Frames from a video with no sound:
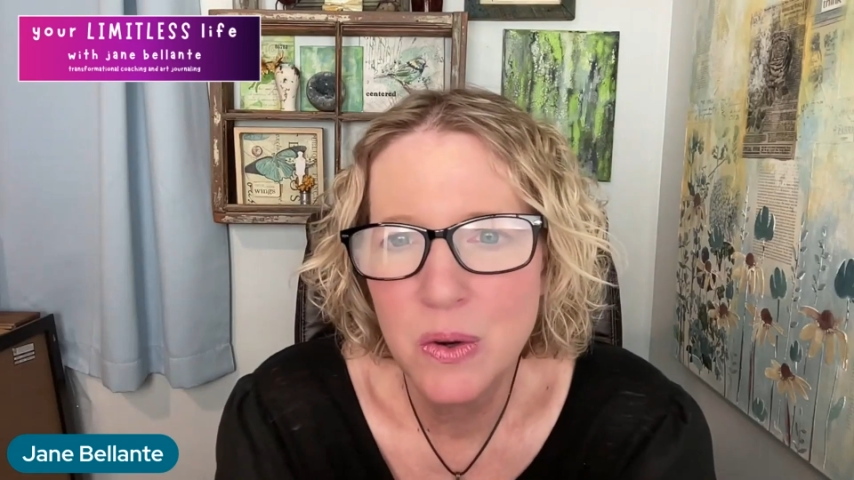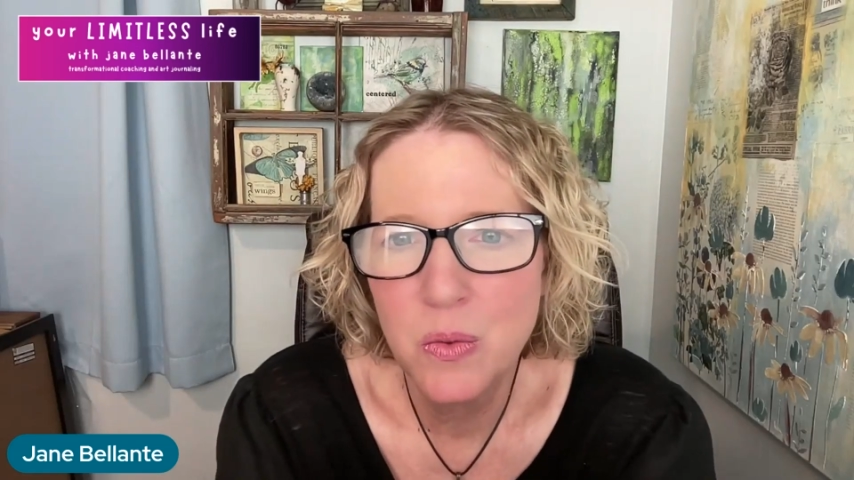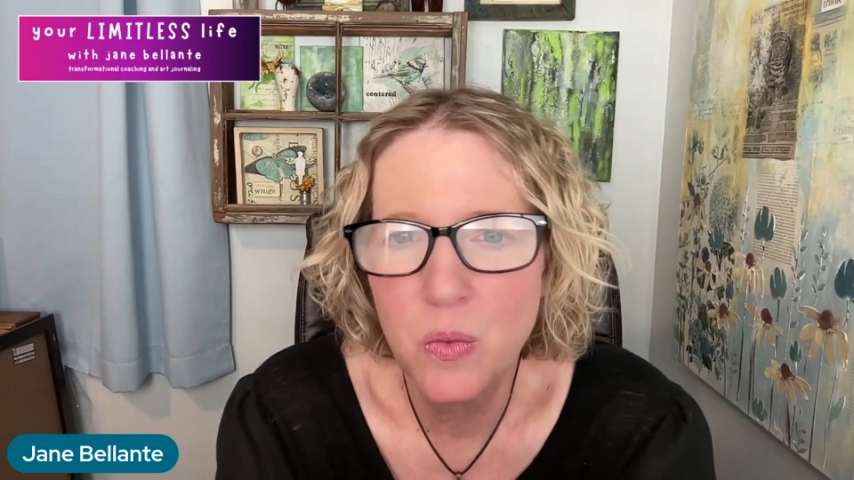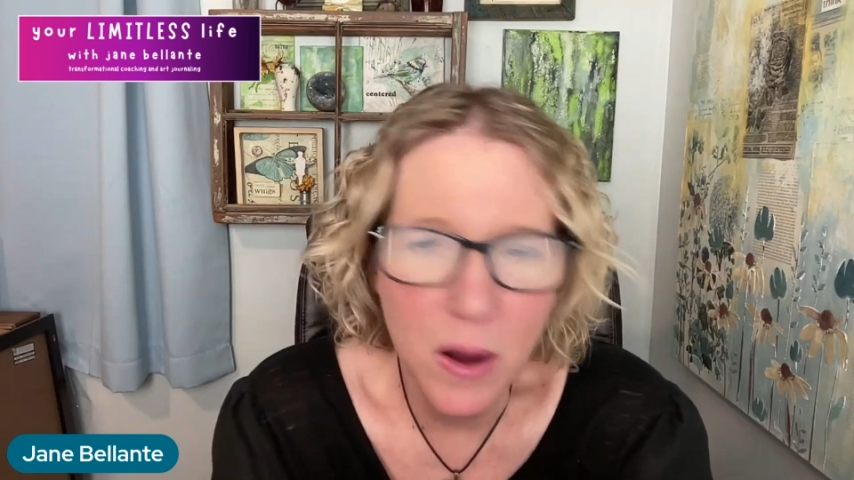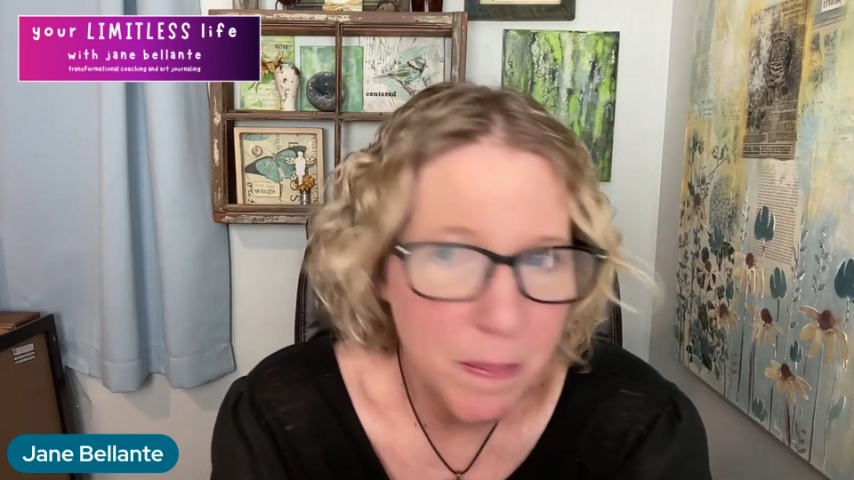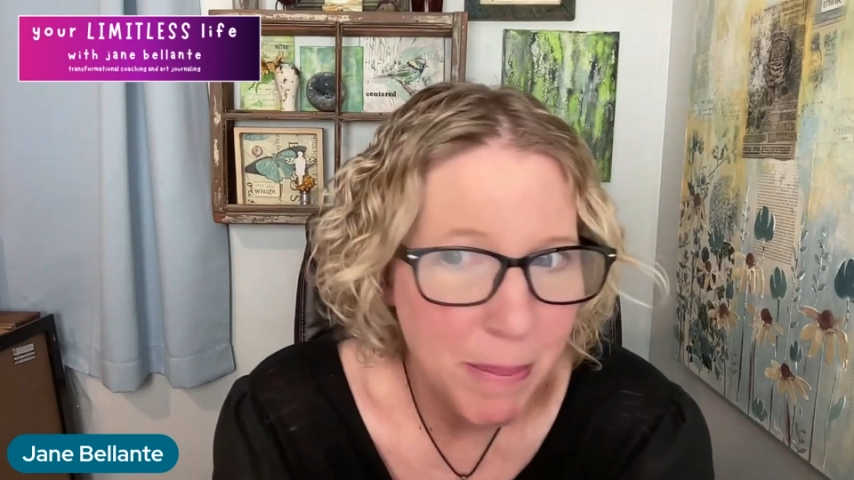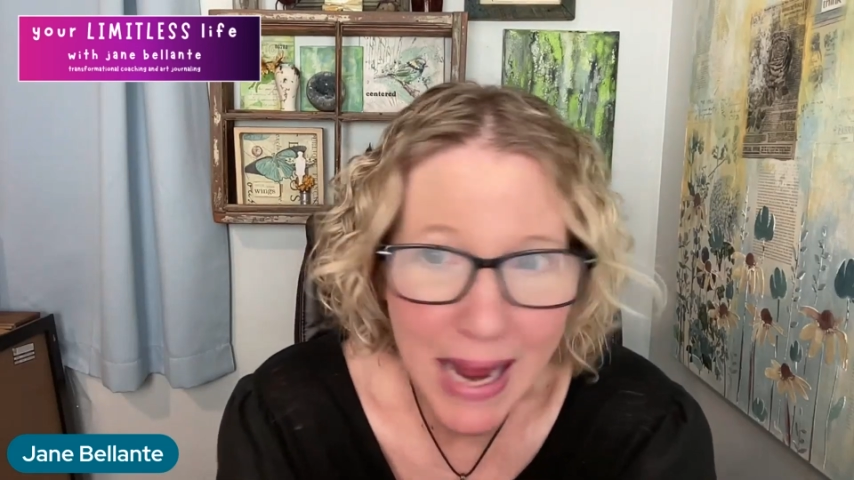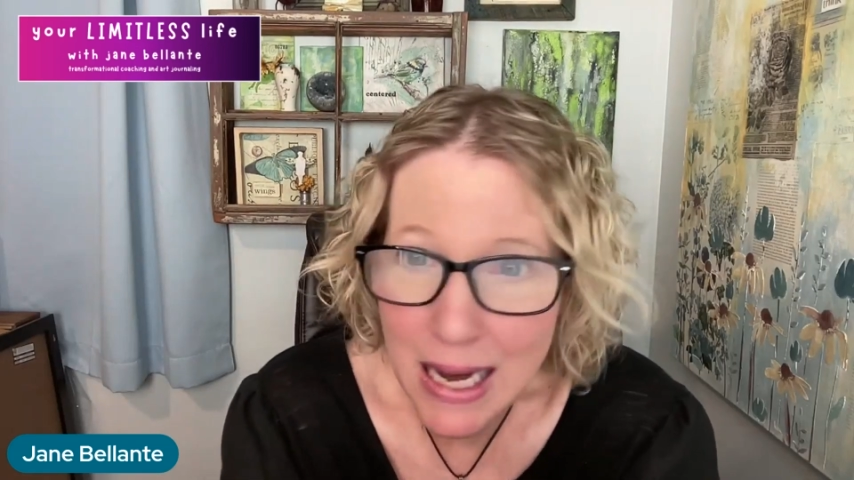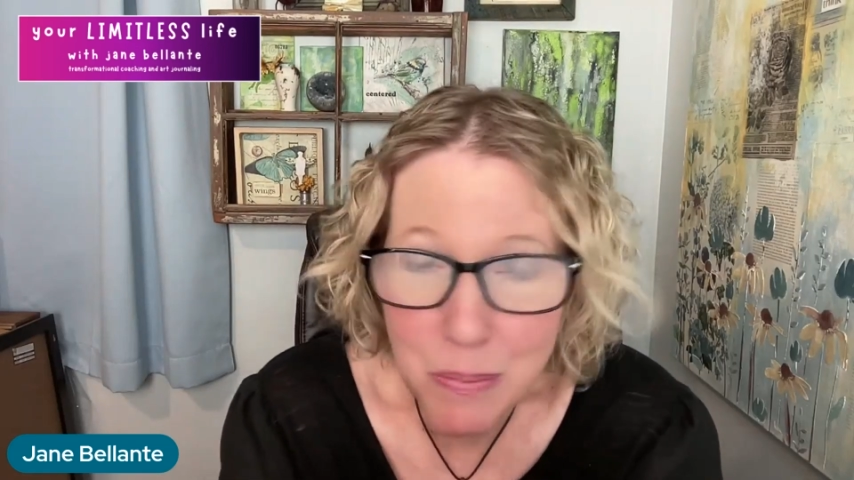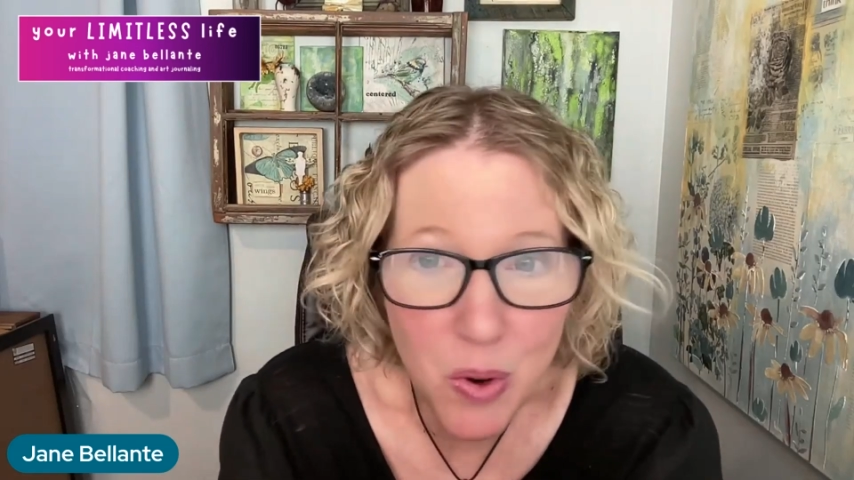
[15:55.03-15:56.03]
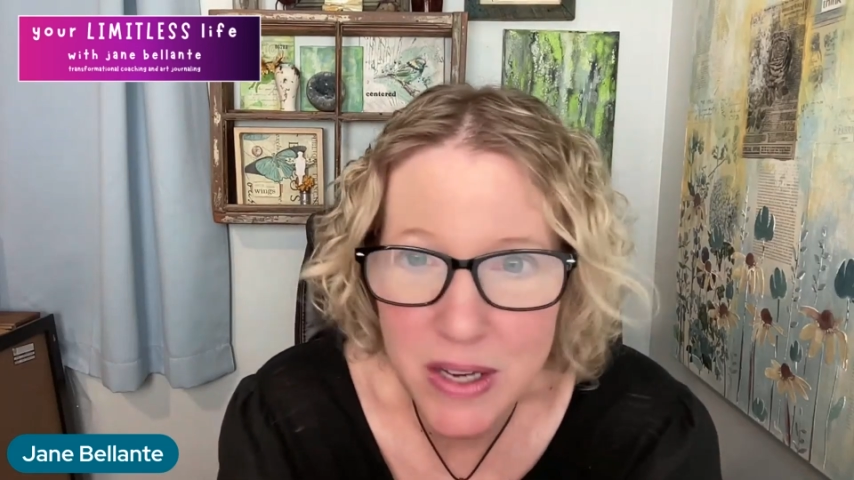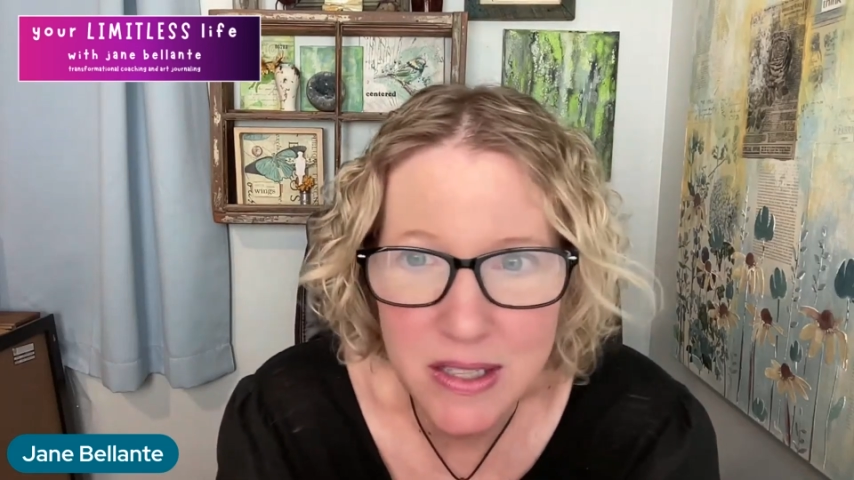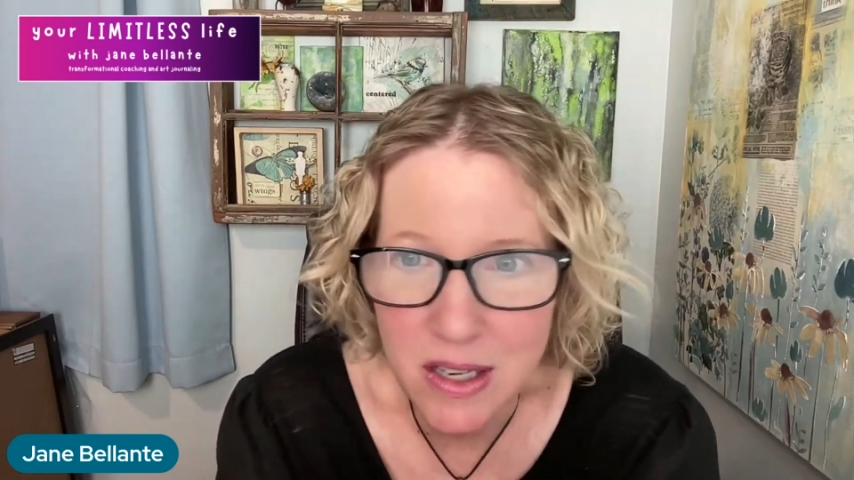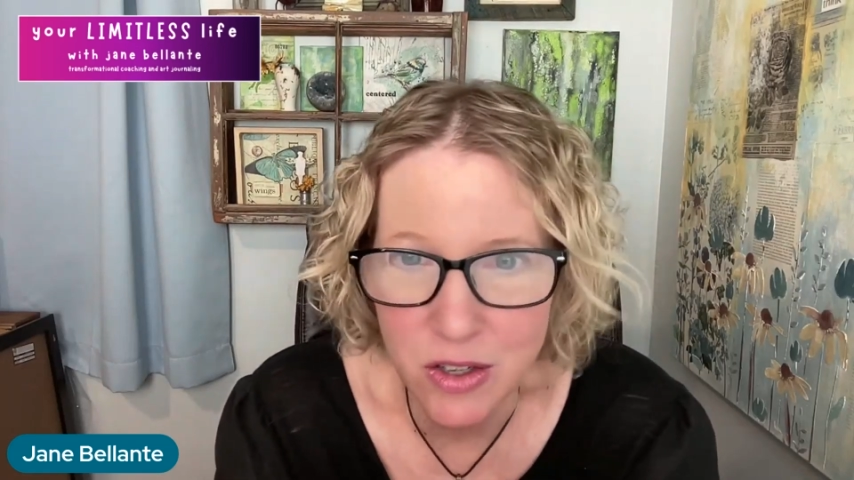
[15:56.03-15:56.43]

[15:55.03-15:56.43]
What pain points are